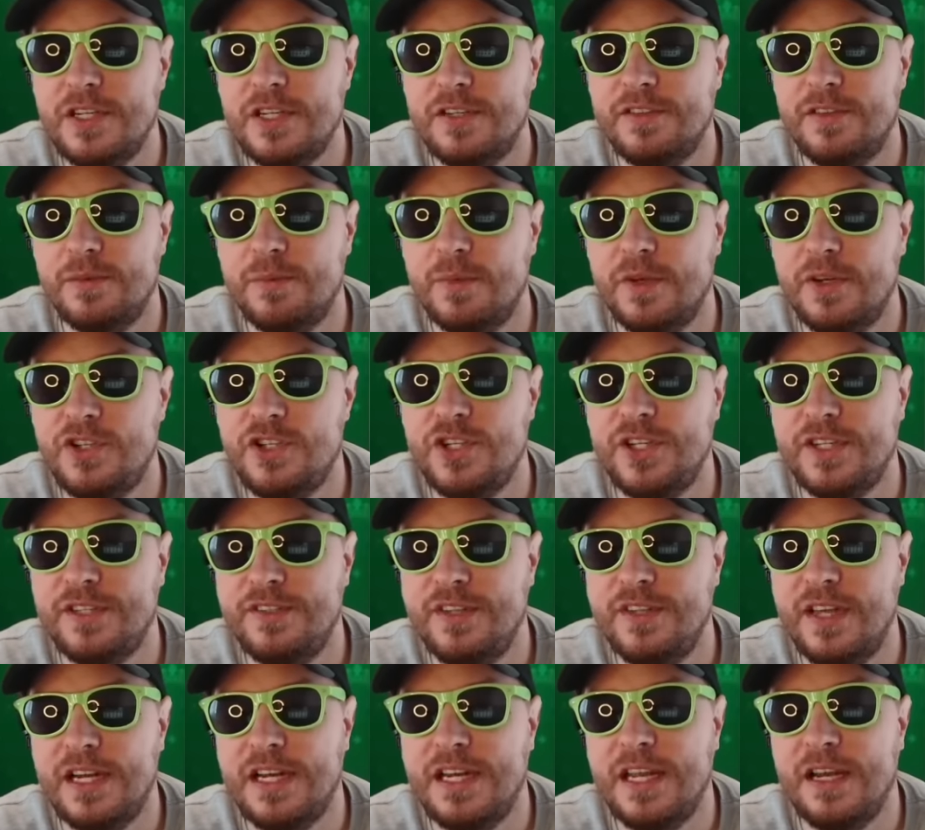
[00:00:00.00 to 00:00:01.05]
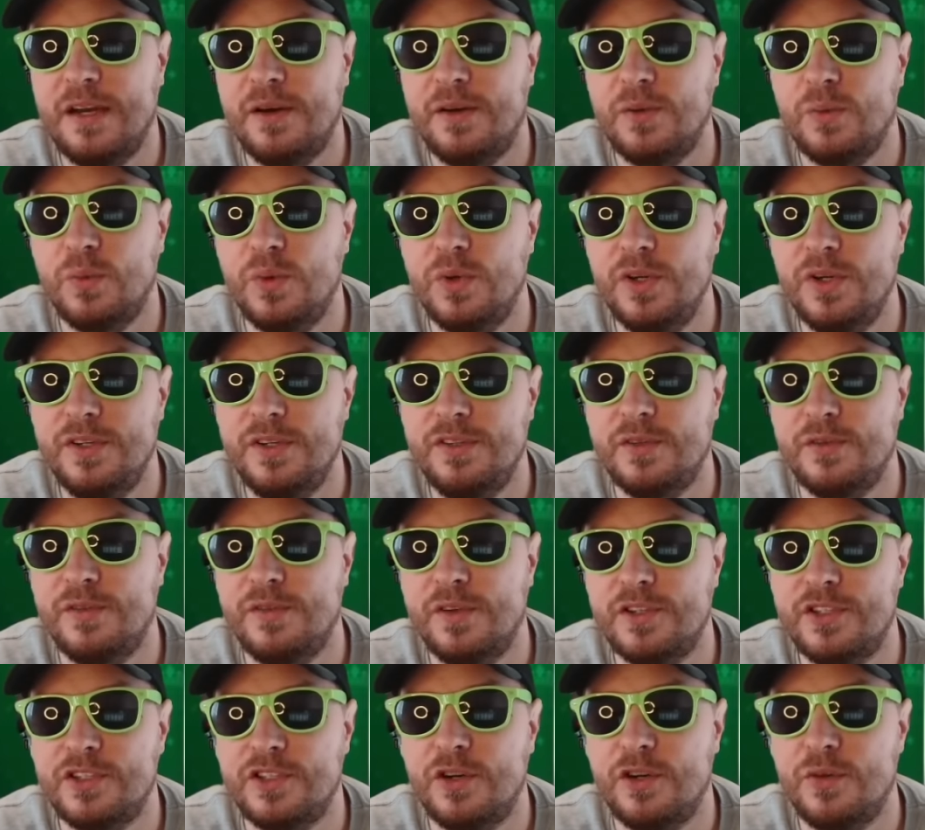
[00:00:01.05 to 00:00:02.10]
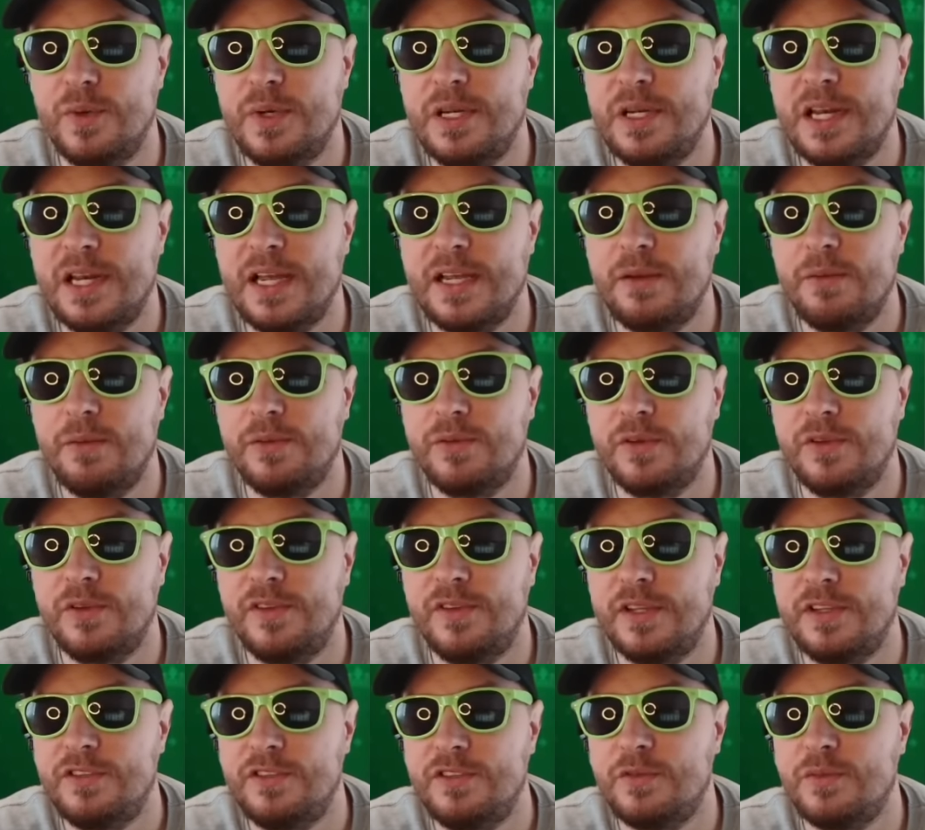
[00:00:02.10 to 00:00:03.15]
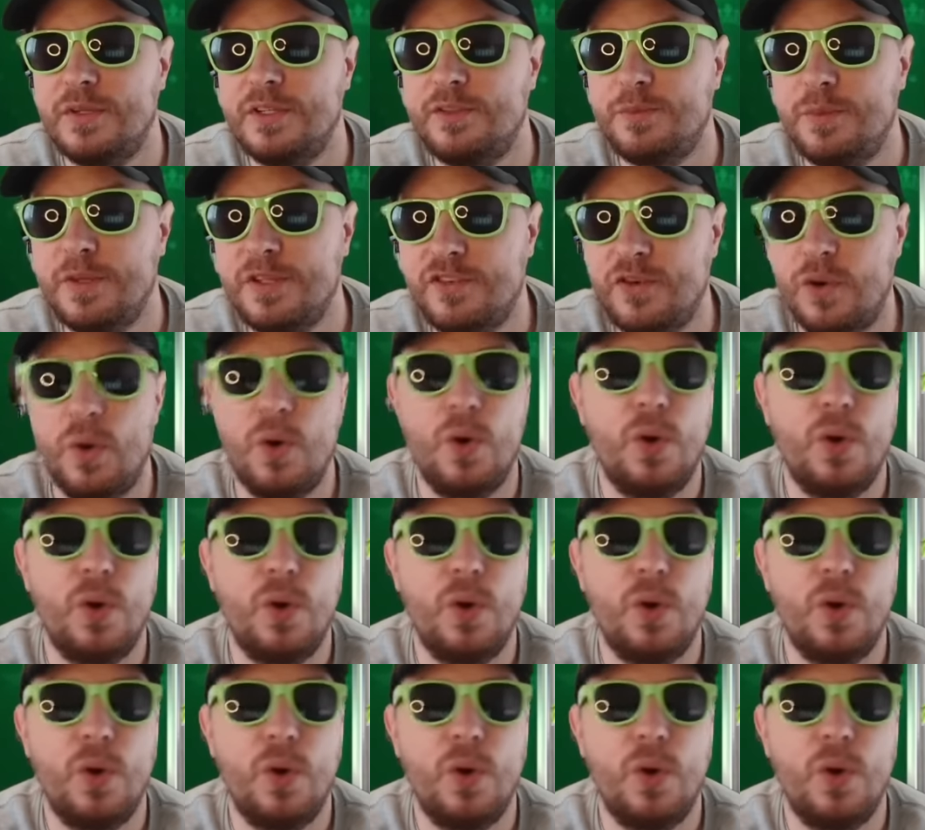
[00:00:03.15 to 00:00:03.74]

Because I'm not sure exactly how it worked. If I just got really lucky with all those extra respins.